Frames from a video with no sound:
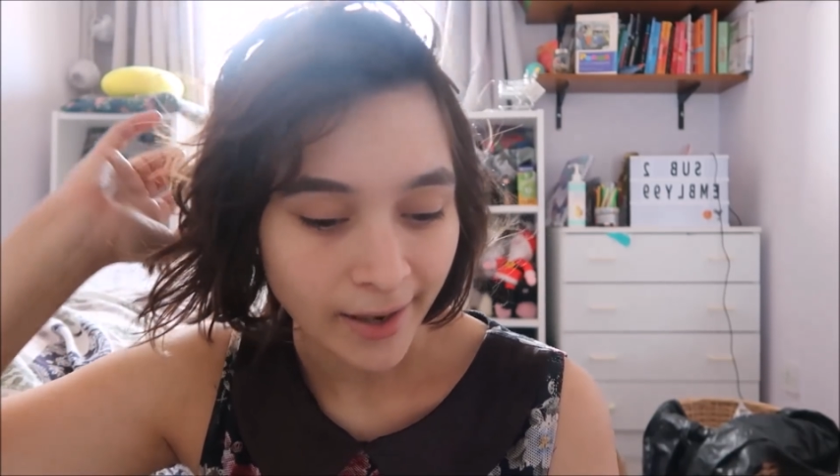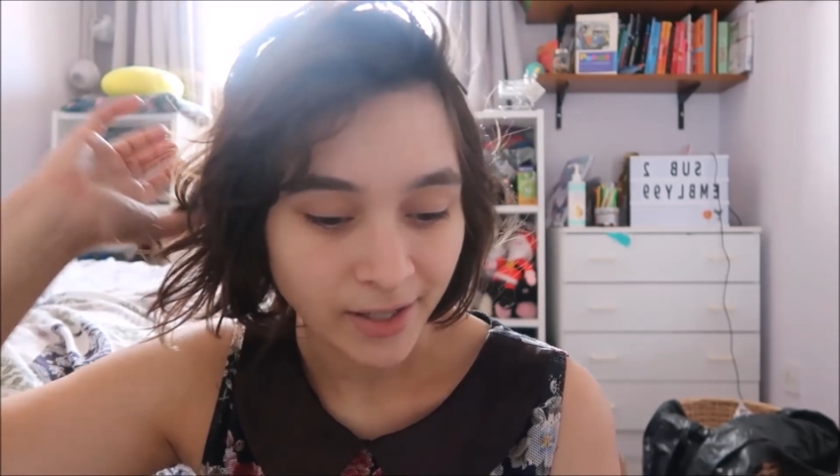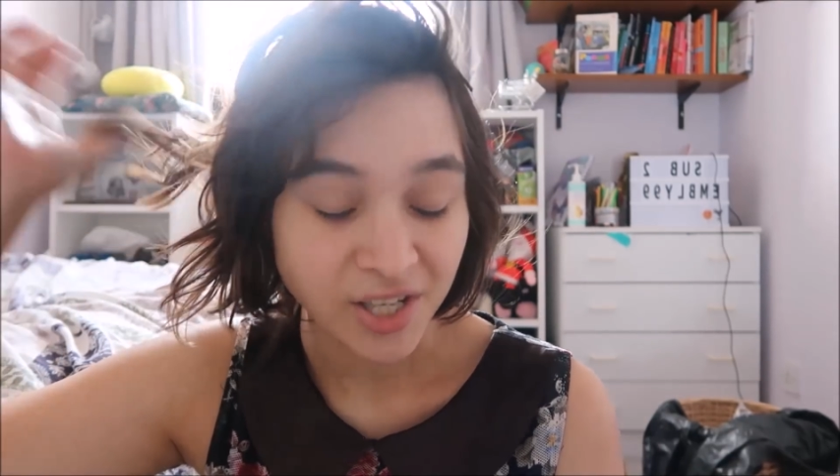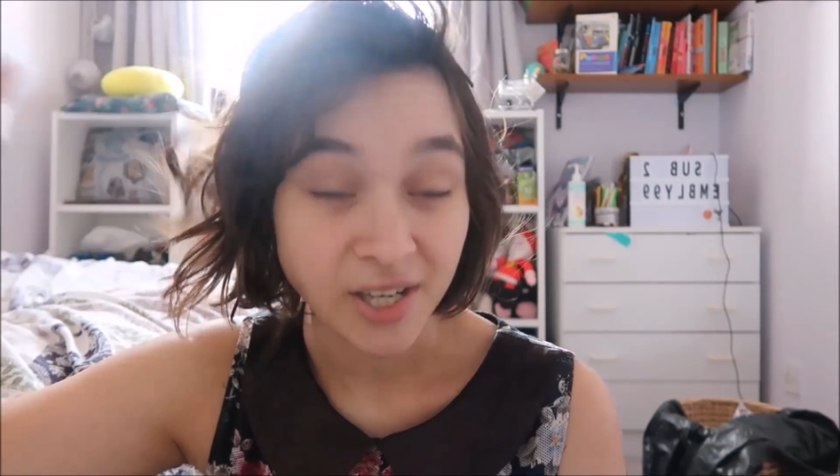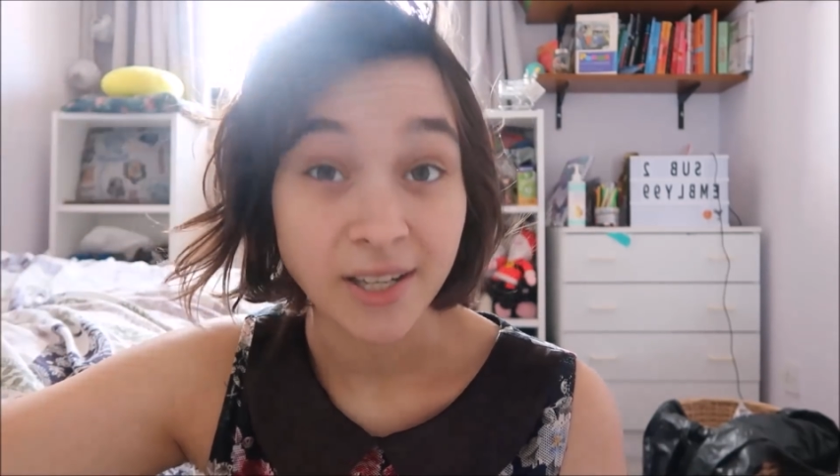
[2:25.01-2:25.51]

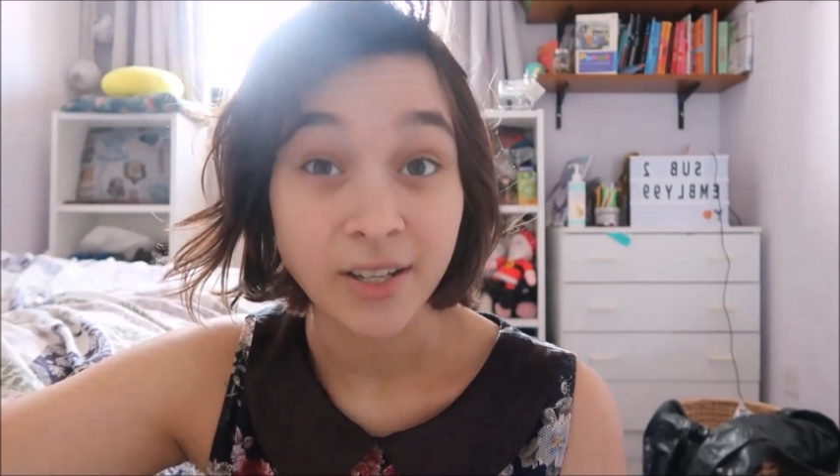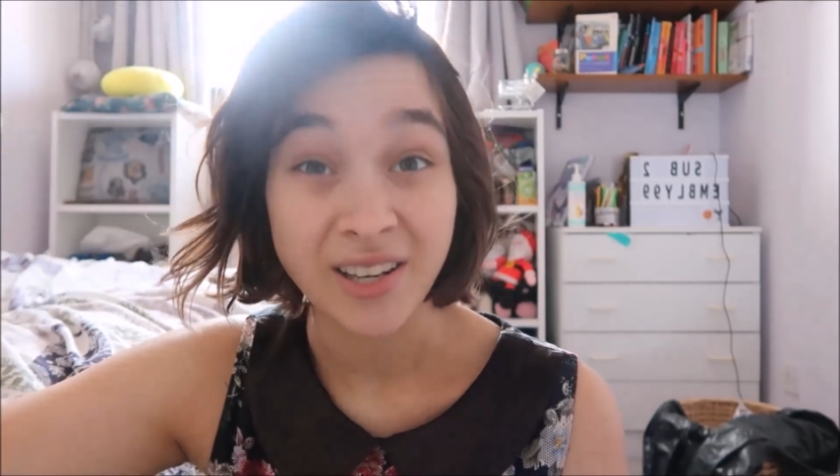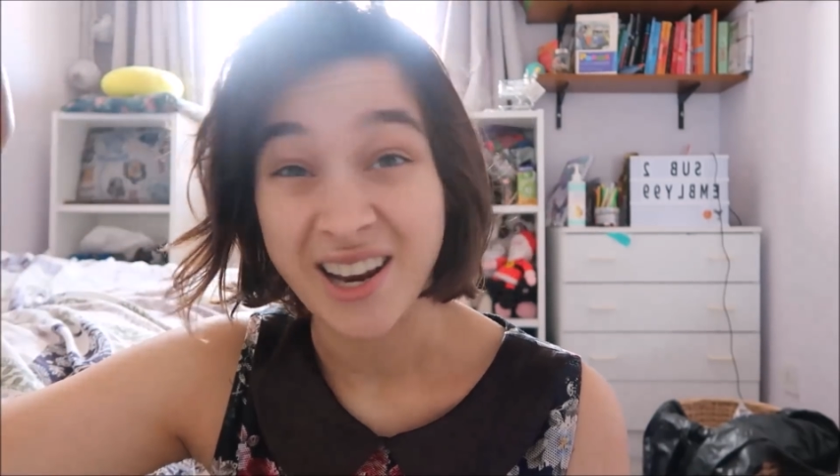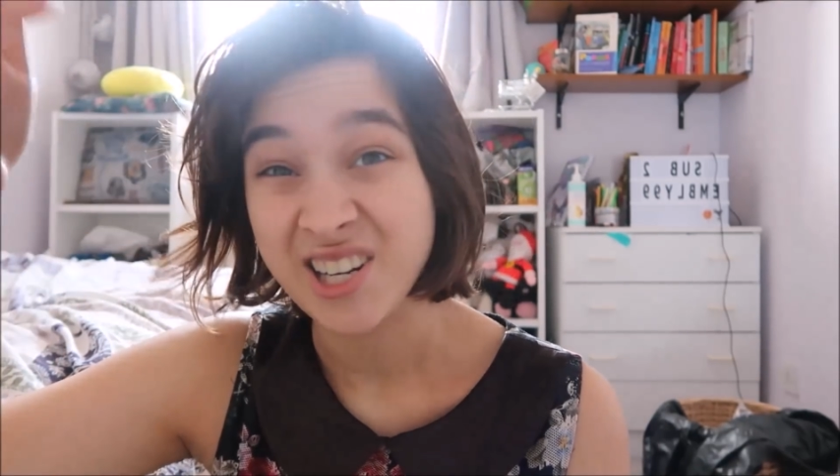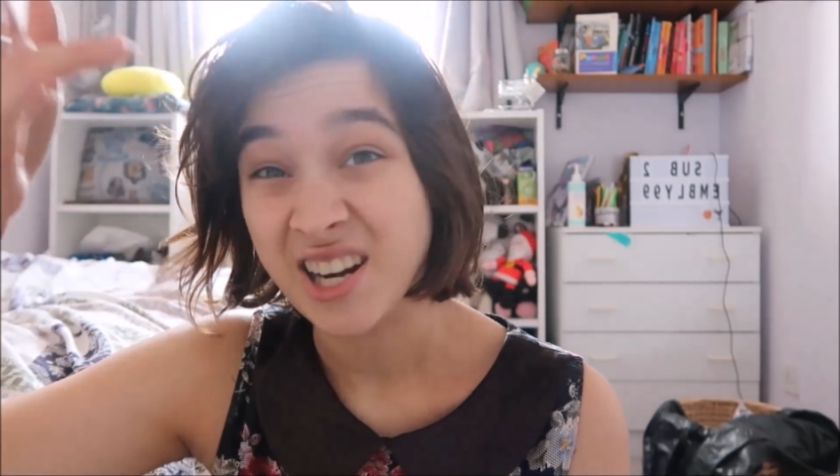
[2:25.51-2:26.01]
and she
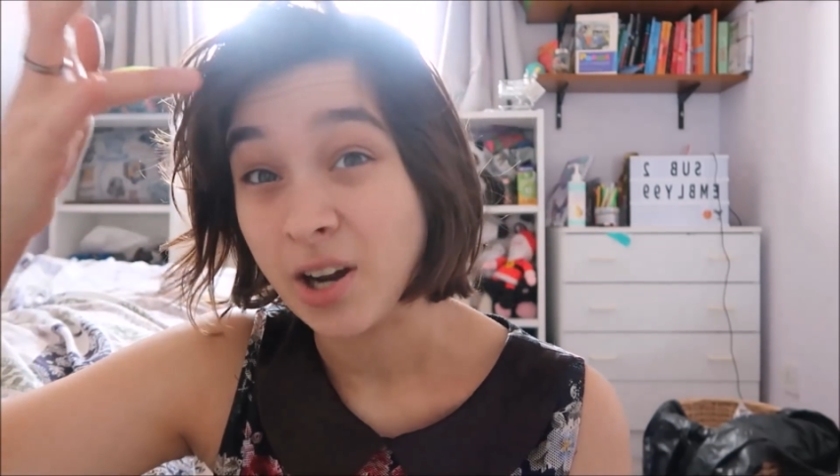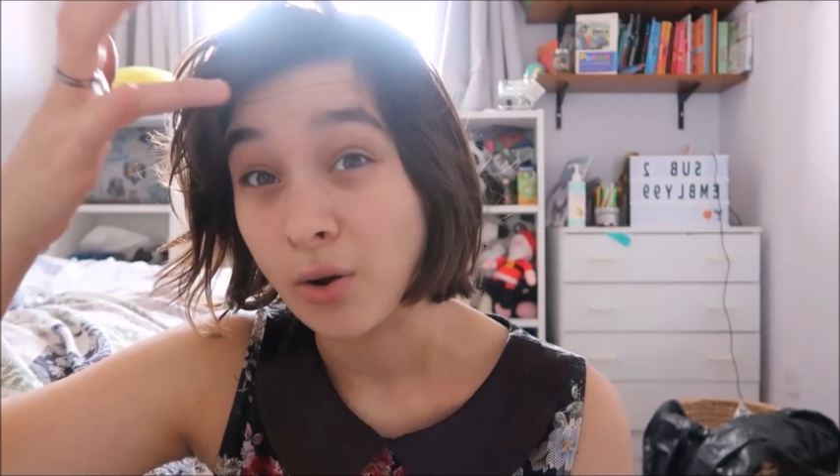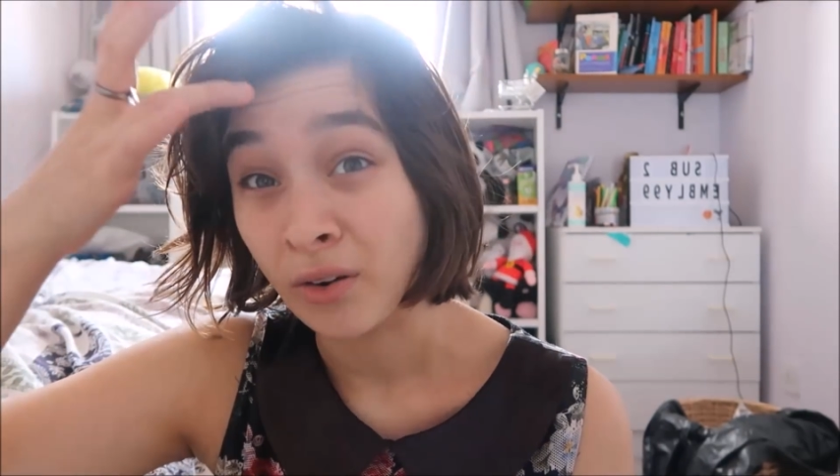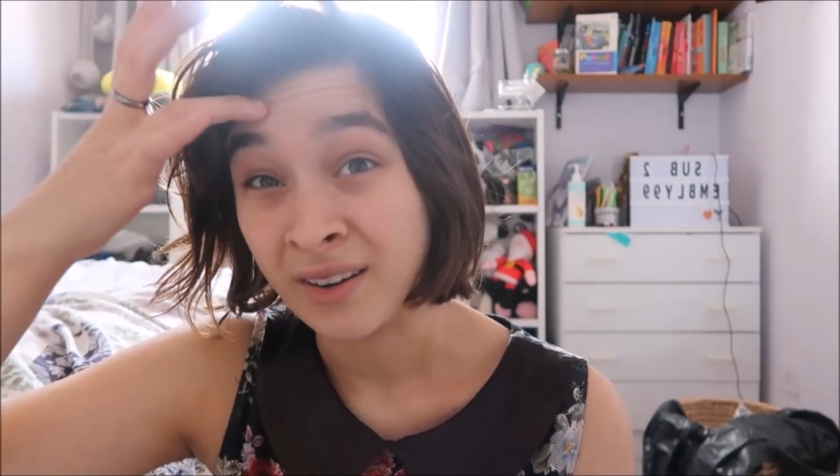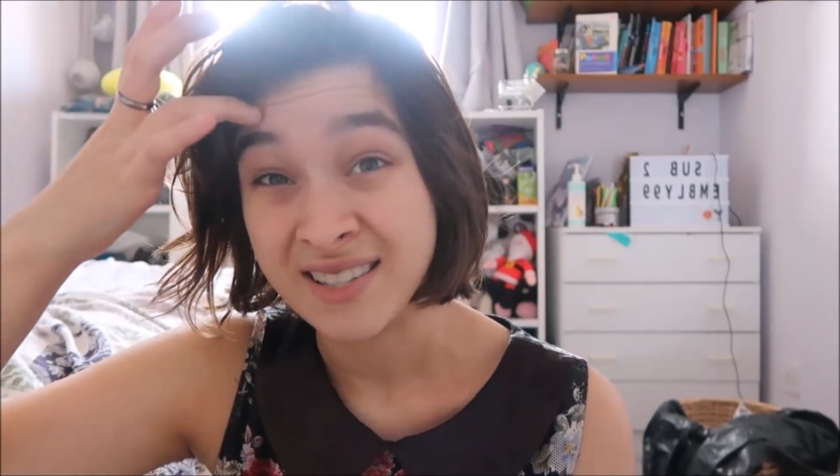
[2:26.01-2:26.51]
could actually
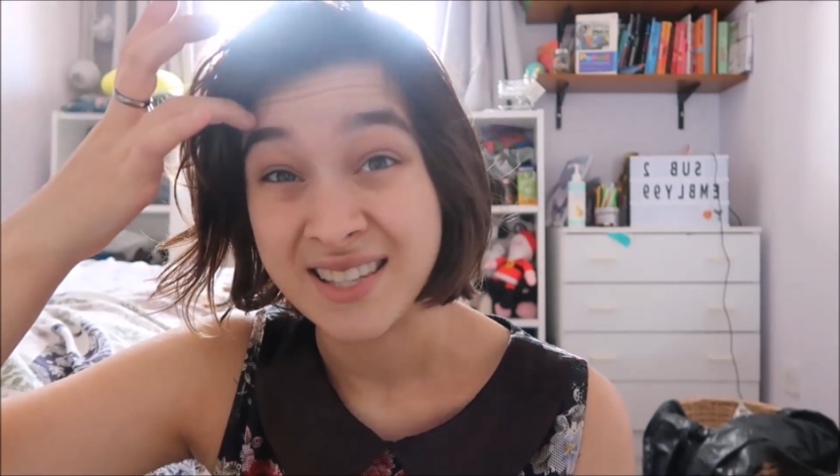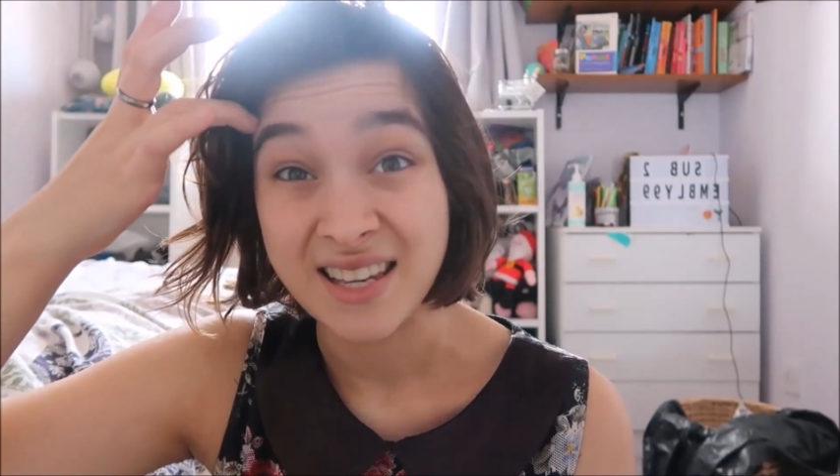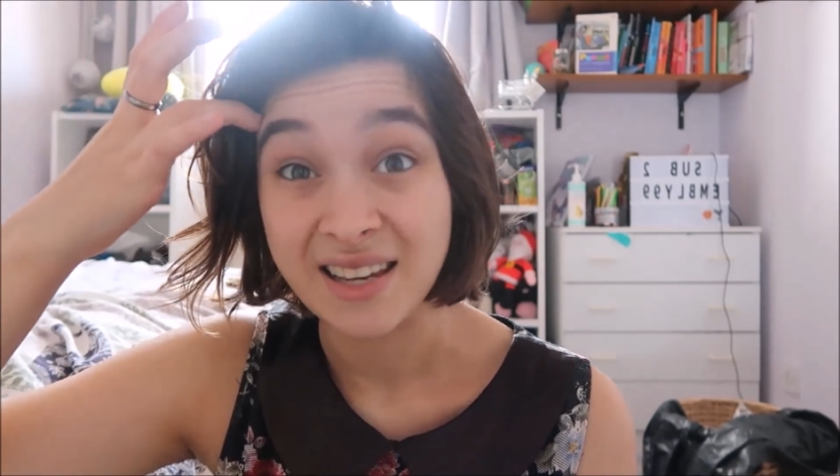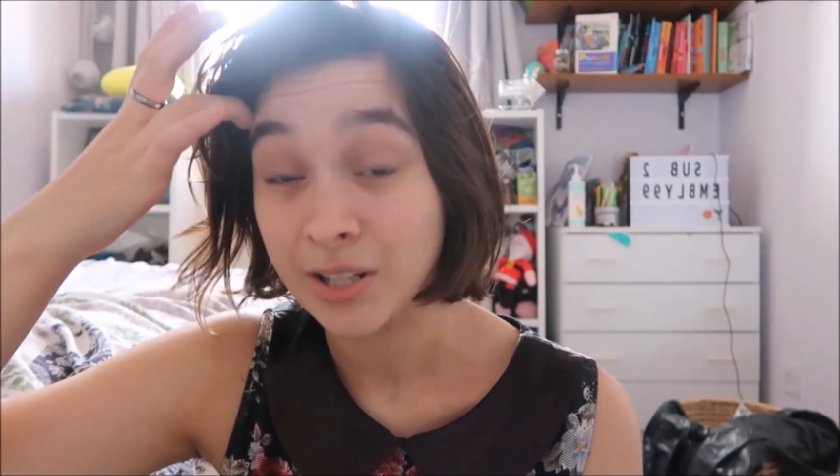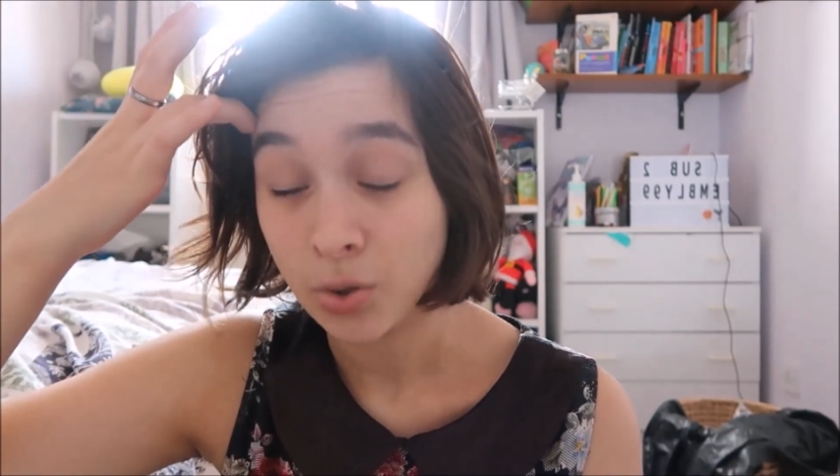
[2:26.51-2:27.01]
no longer
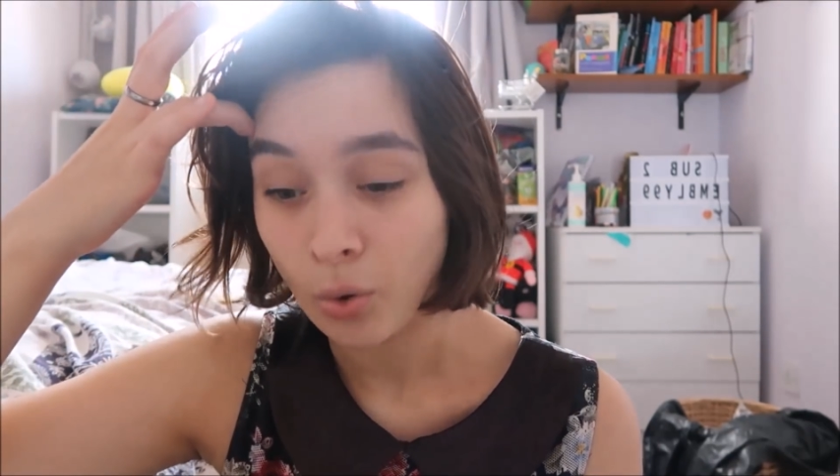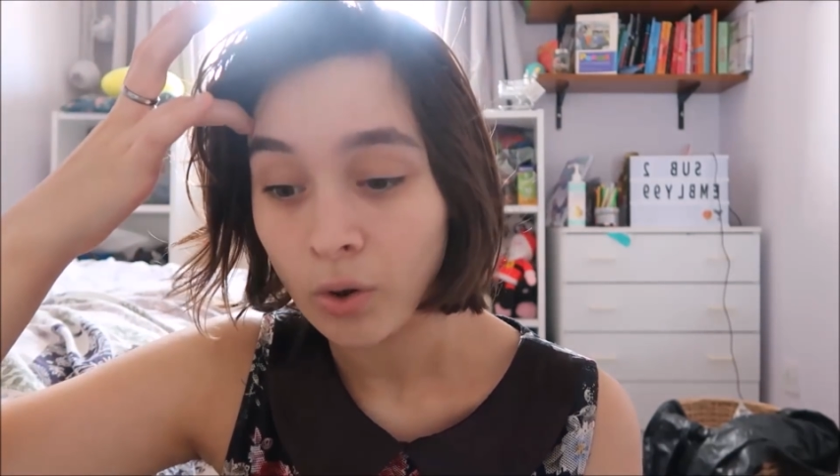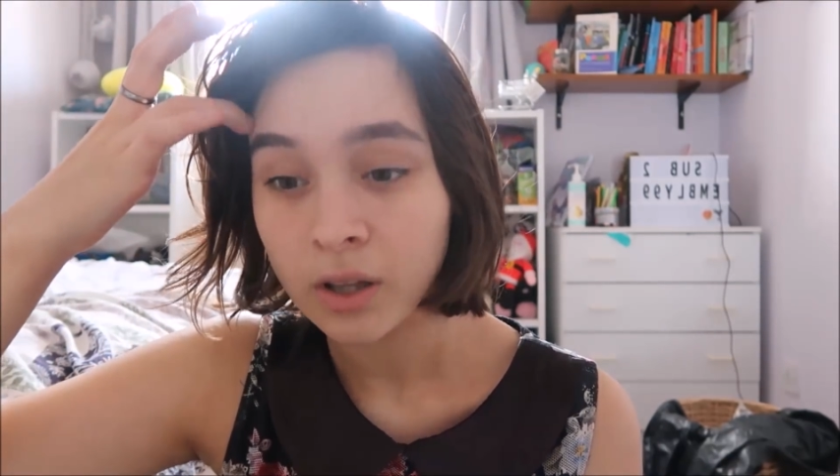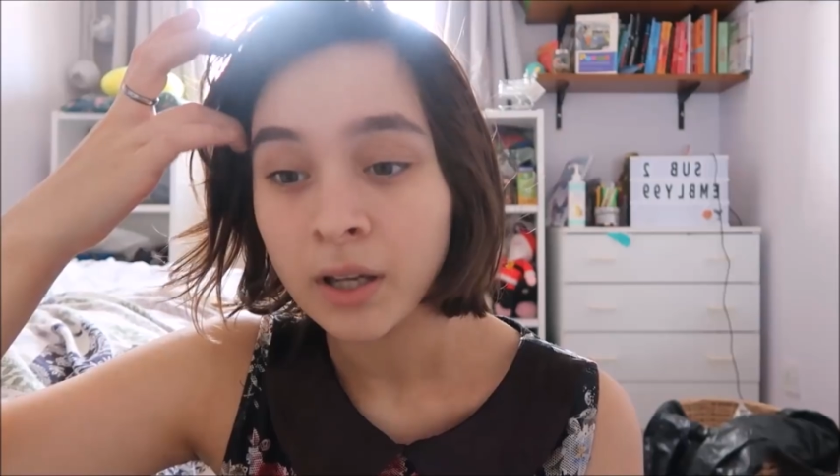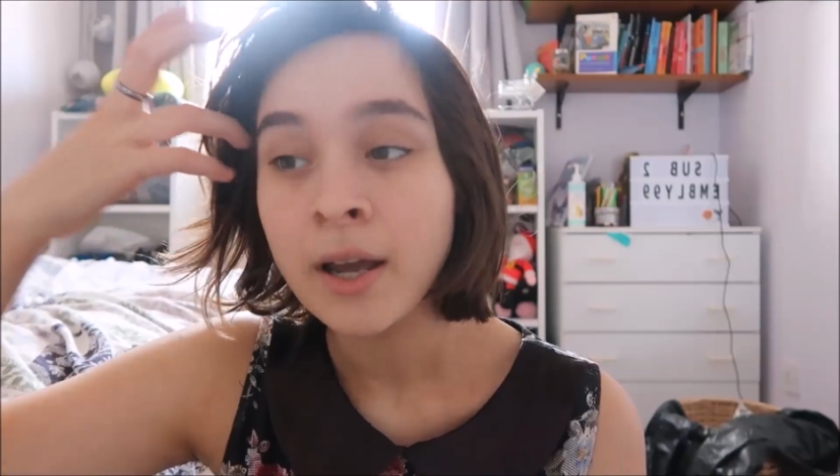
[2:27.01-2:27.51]
see at
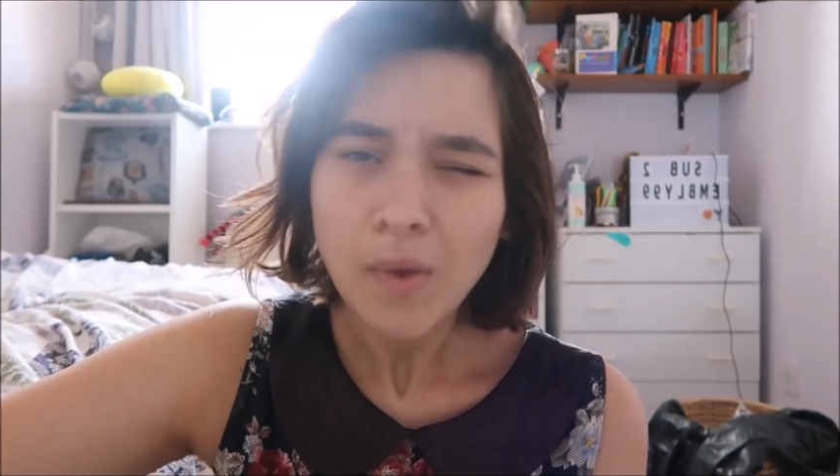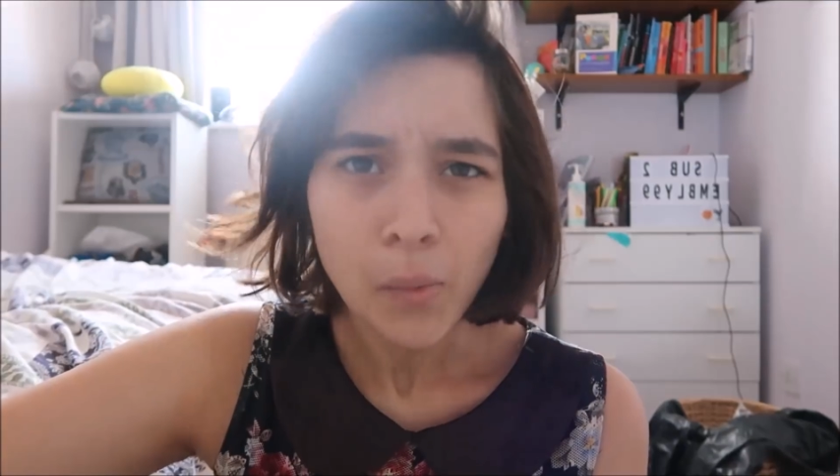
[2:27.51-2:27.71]
all.